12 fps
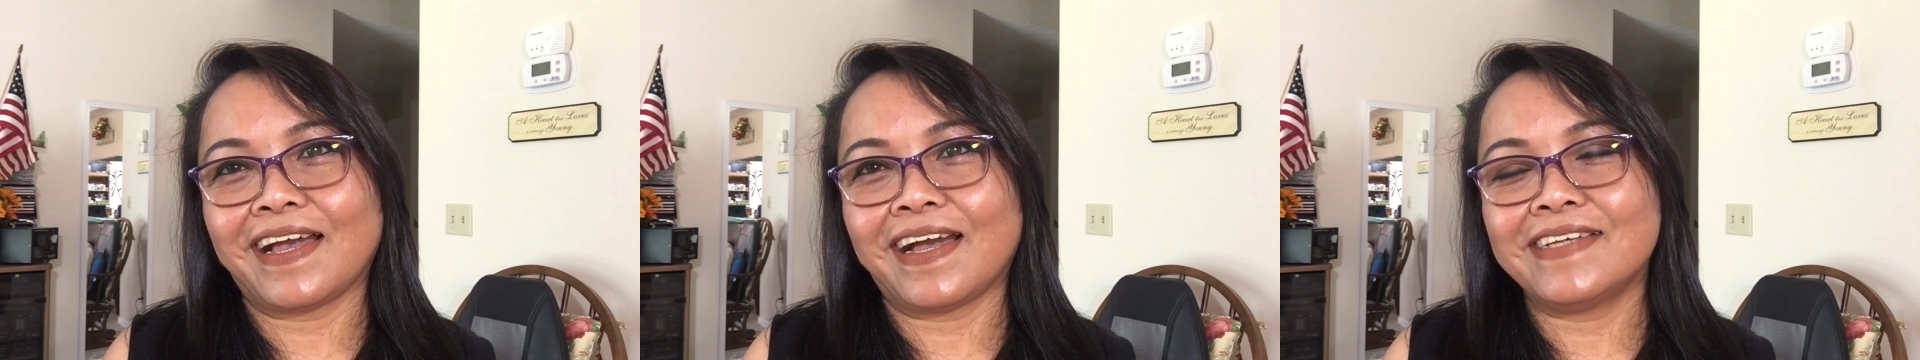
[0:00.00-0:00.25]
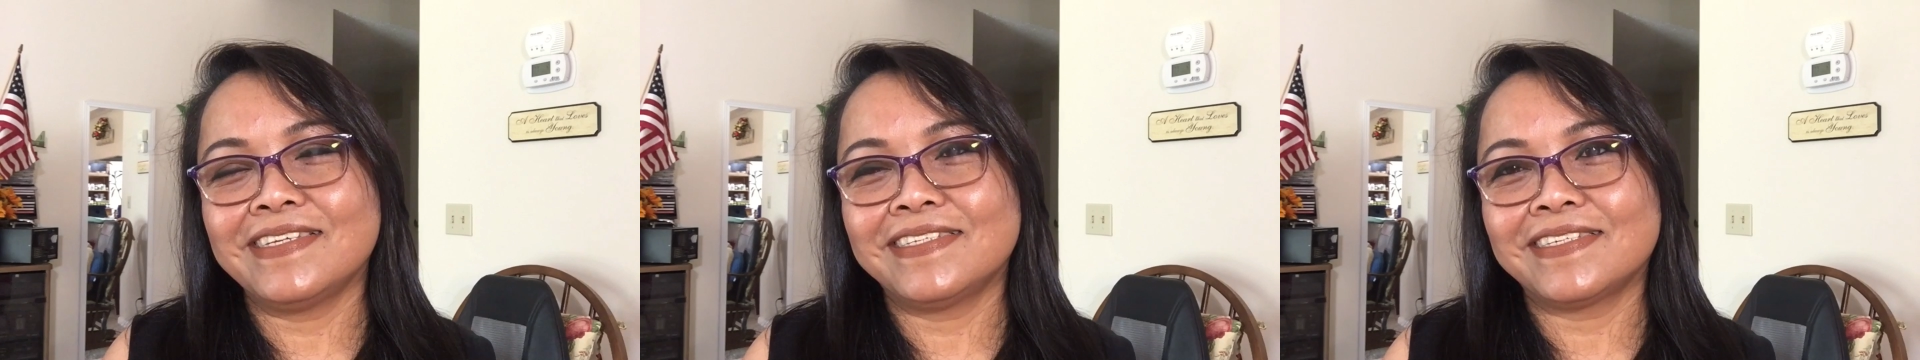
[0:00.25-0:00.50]

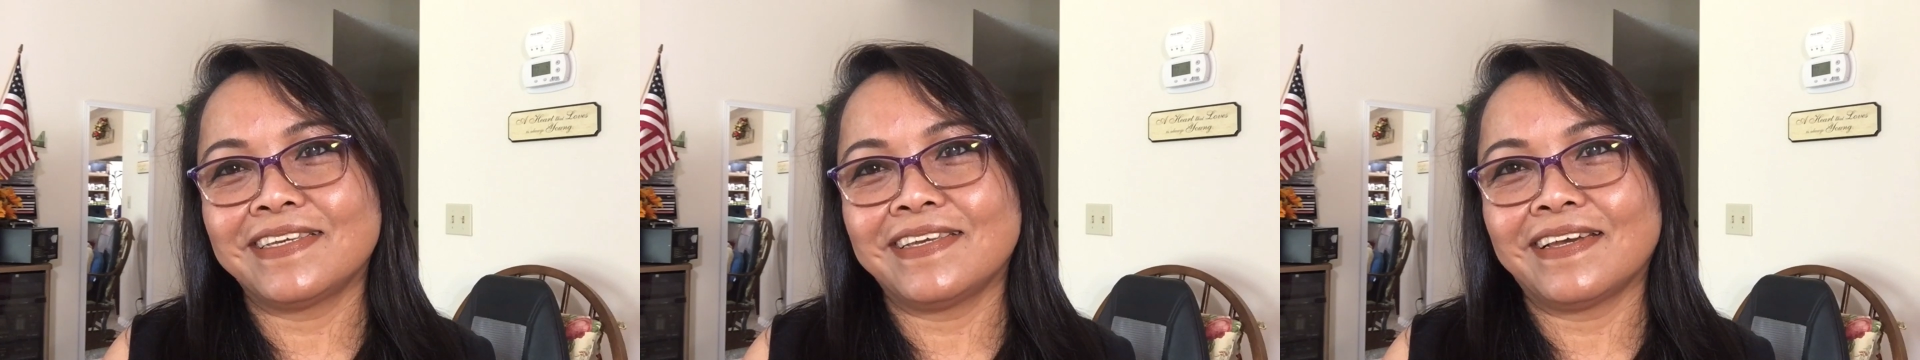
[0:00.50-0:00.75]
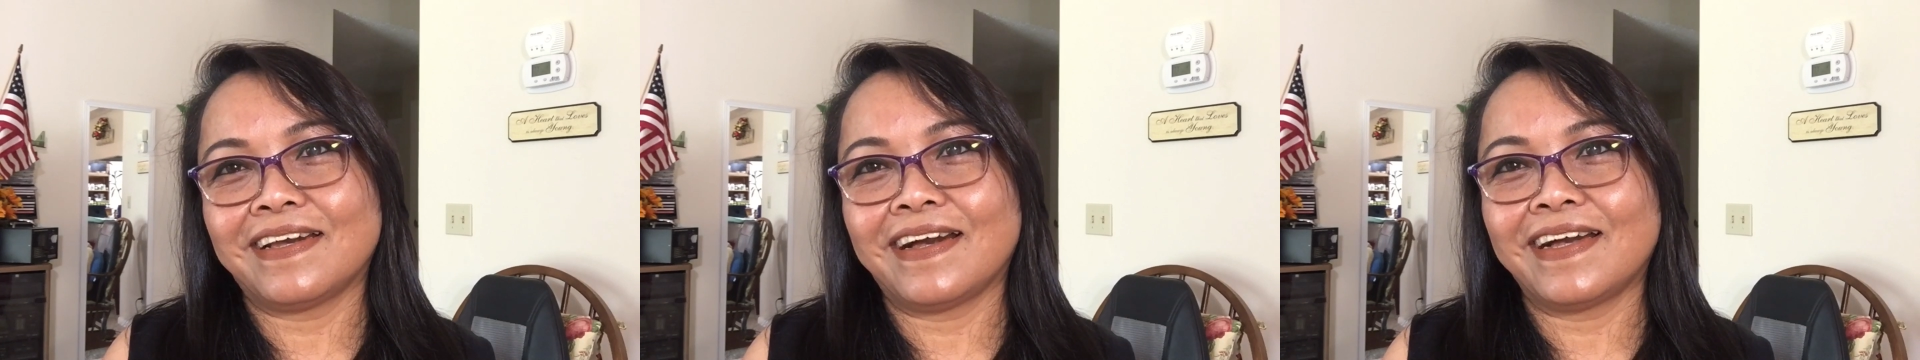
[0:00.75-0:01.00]
asked
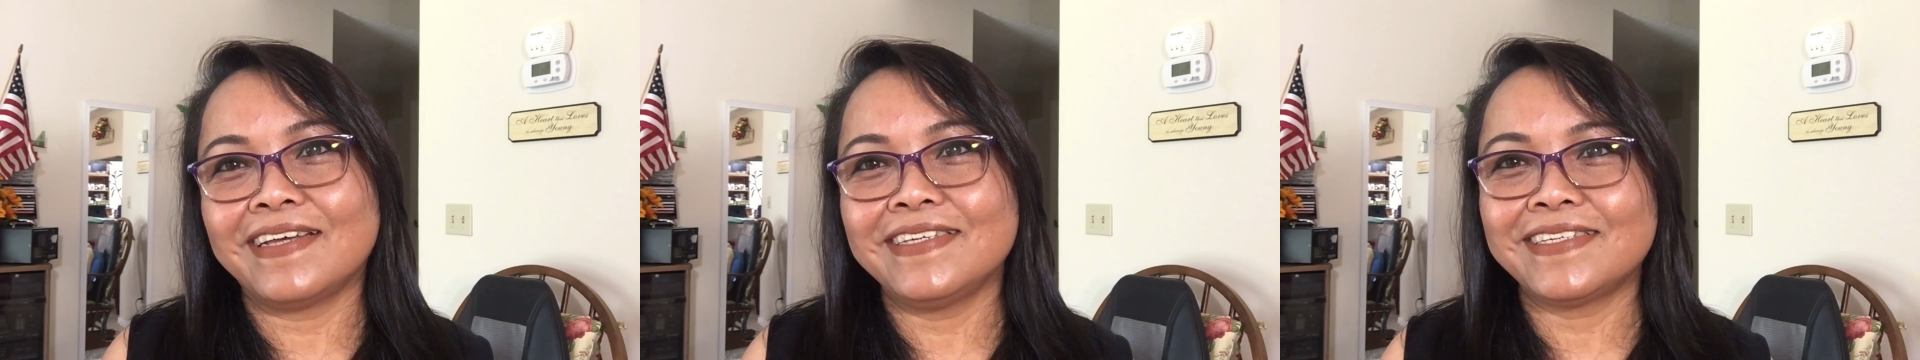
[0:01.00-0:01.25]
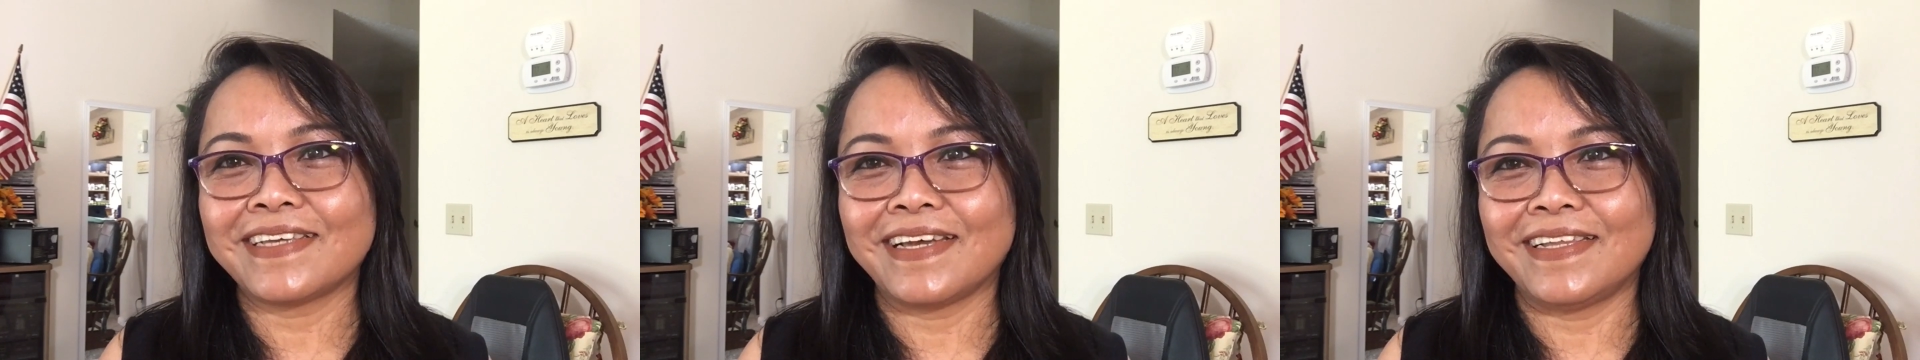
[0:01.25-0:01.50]

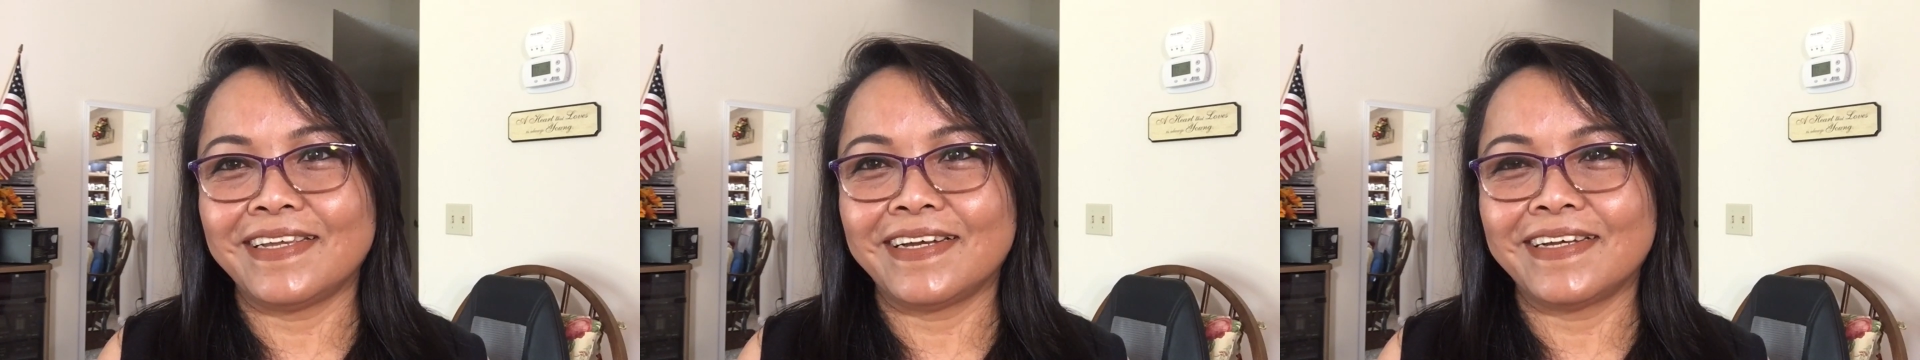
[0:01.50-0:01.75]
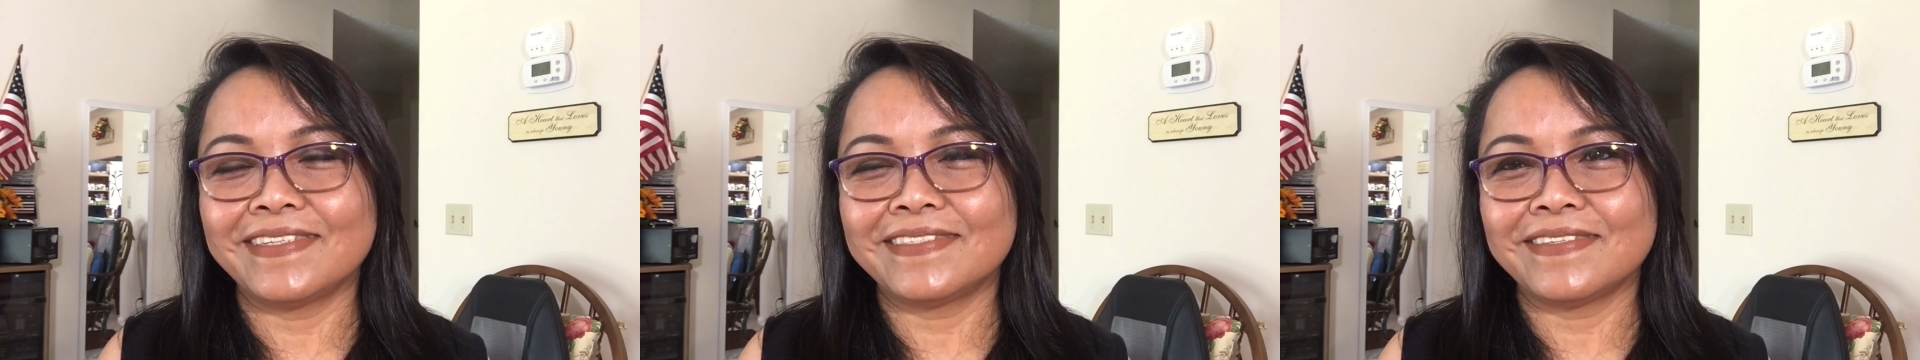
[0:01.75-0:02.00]
us a
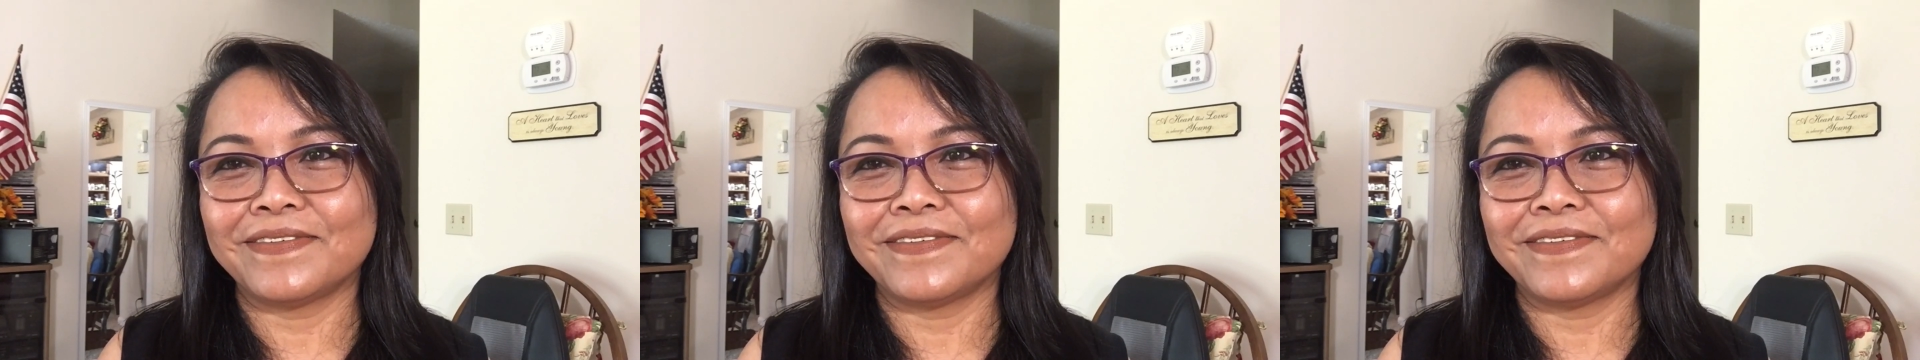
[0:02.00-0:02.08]
lot